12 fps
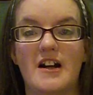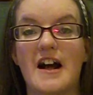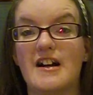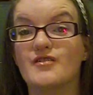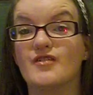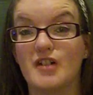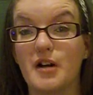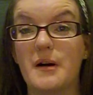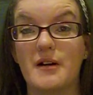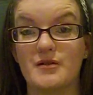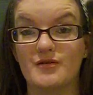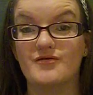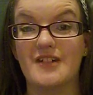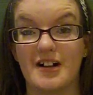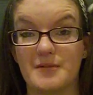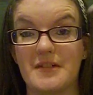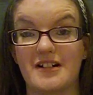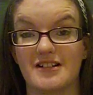I go out and
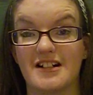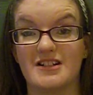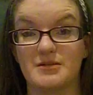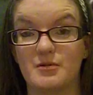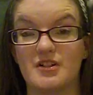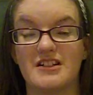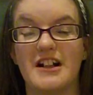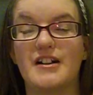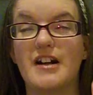recommend this brush.